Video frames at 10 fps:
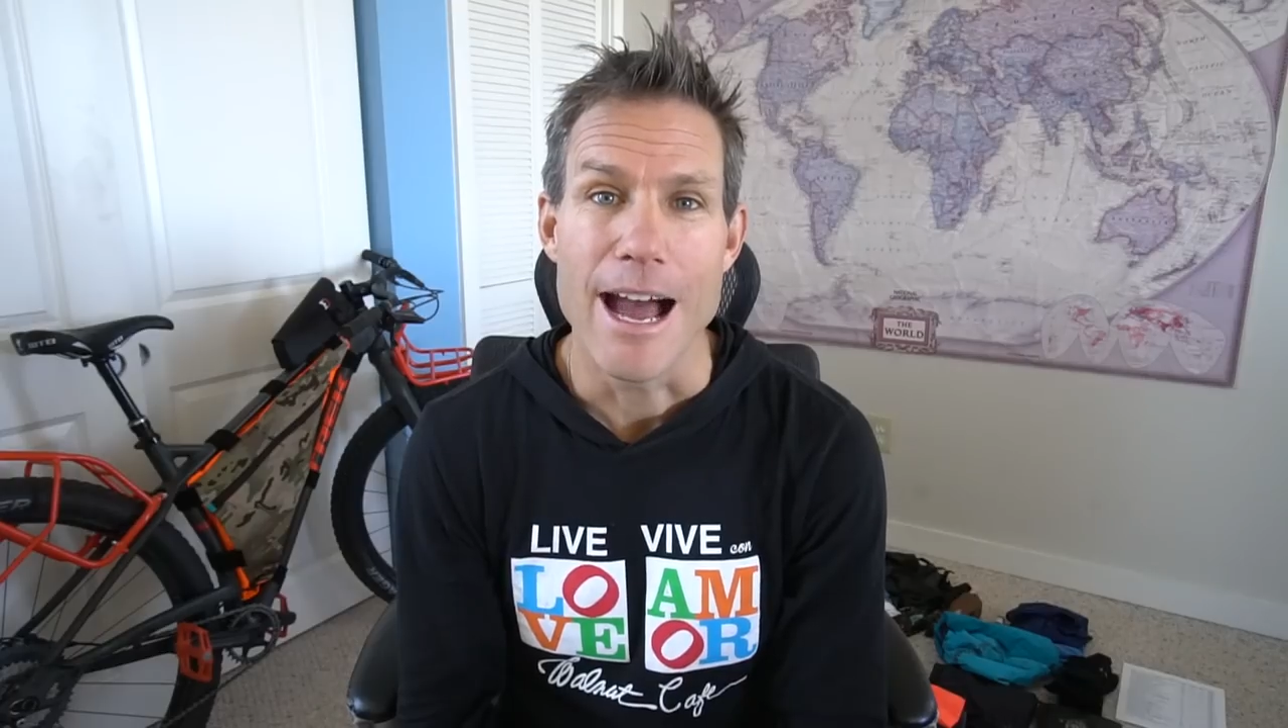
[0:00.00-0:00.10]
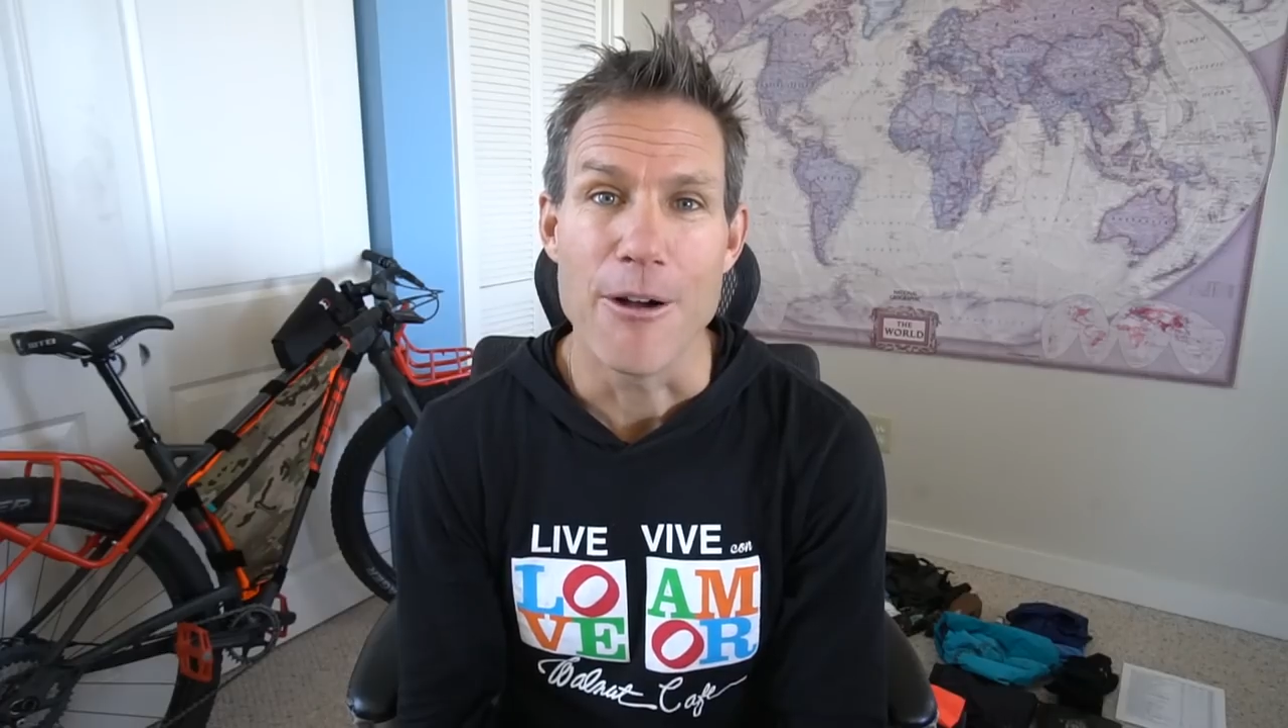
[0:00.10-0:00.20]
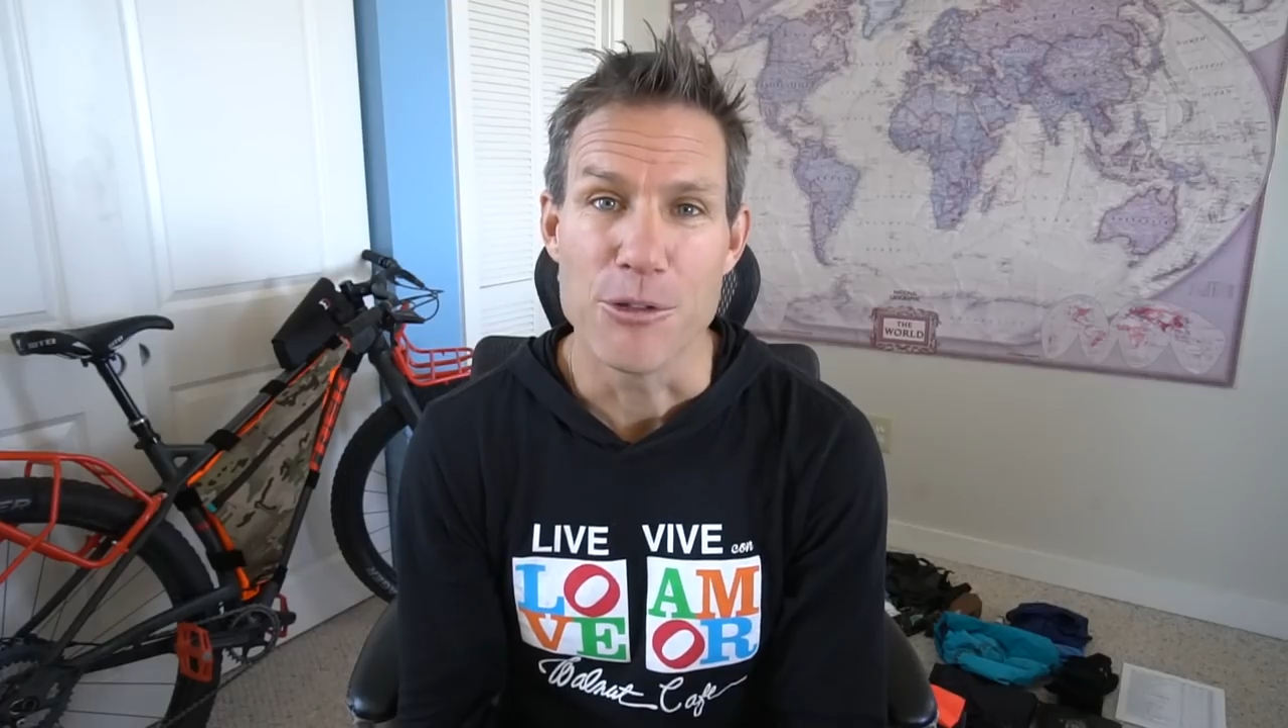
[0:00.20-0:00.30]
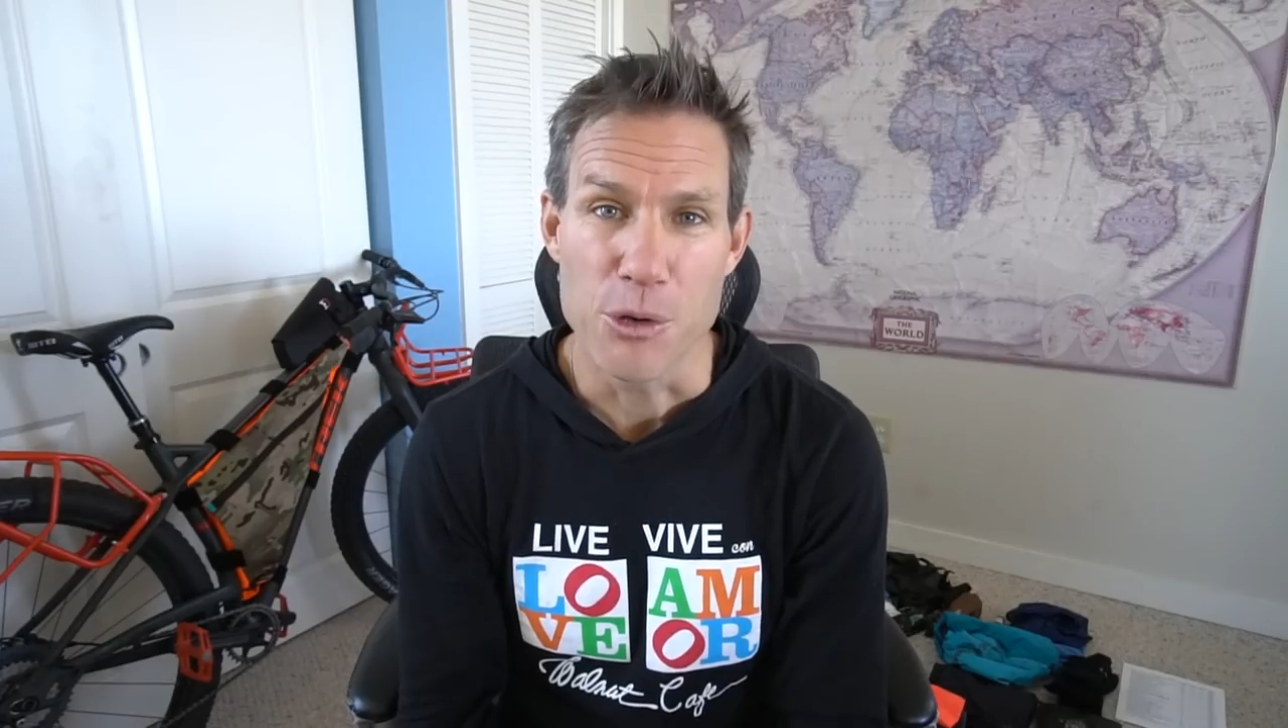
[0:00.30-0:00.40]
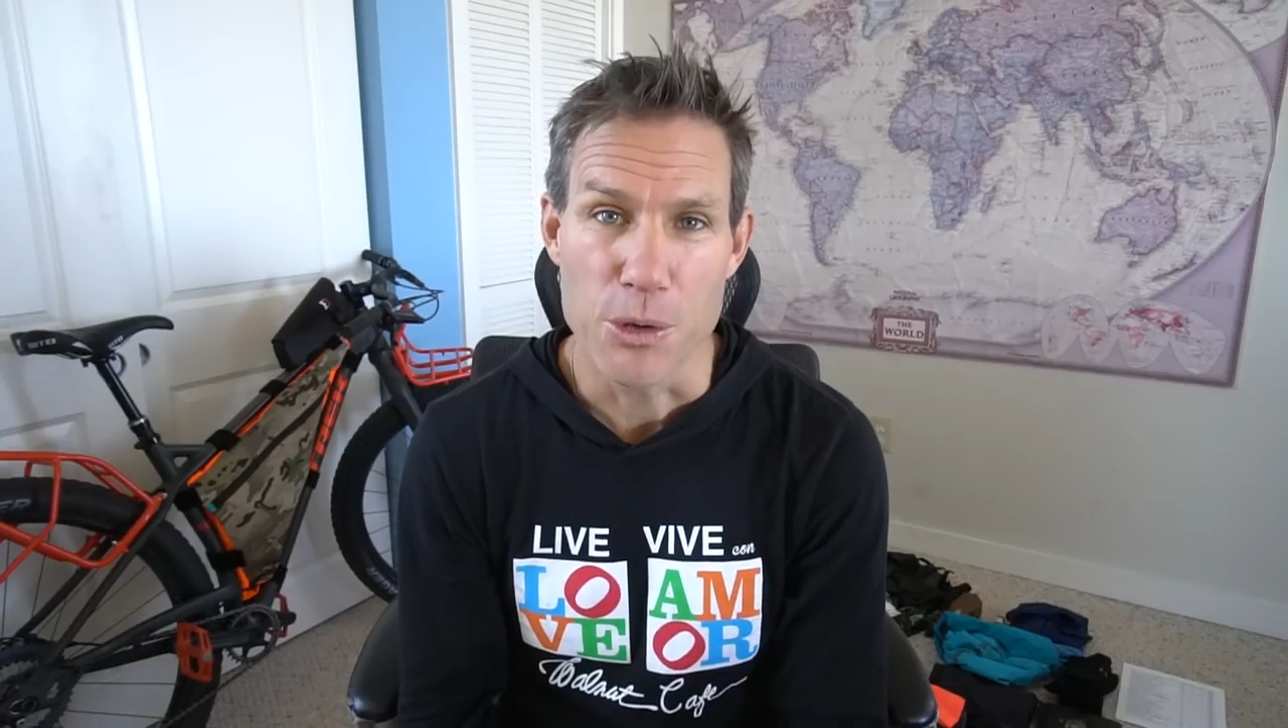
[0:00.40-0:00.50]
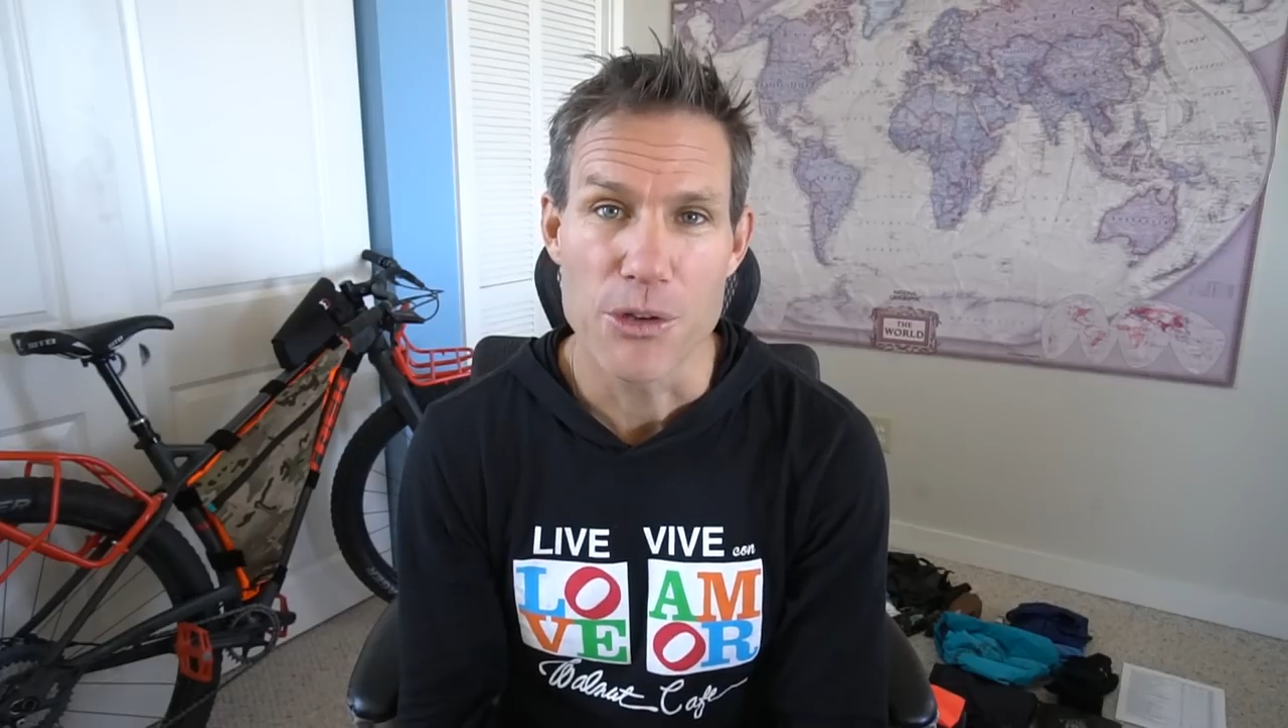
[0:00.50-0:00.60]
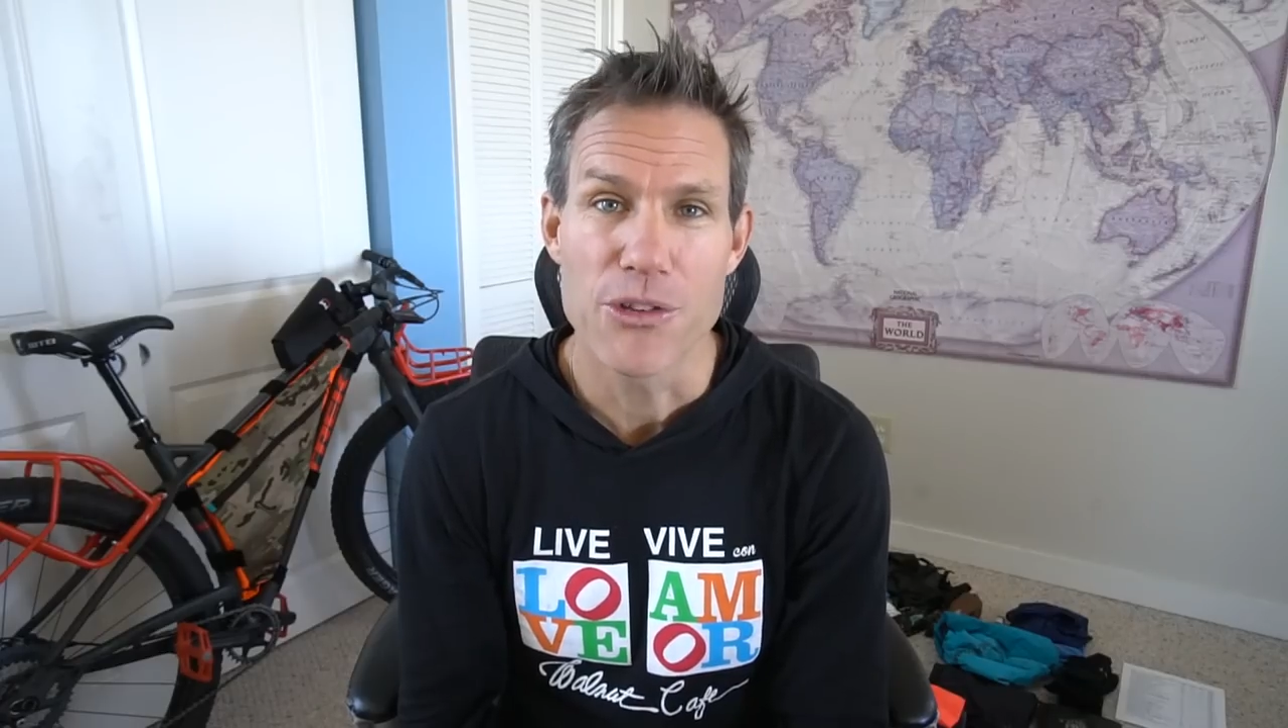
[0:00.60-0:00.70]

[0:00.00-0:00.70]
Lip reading: outdoor